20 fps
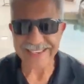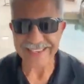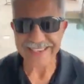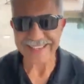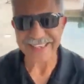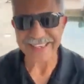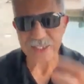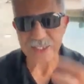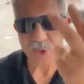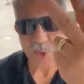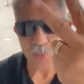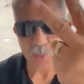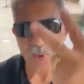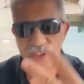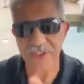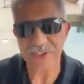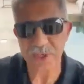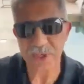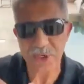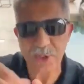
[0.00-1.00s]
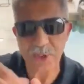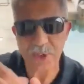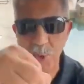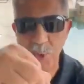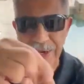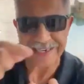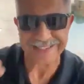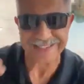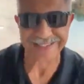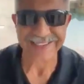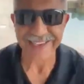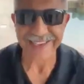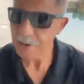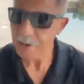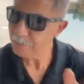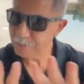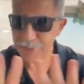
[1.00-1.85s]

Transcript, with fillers: A, brother B both joined Live Good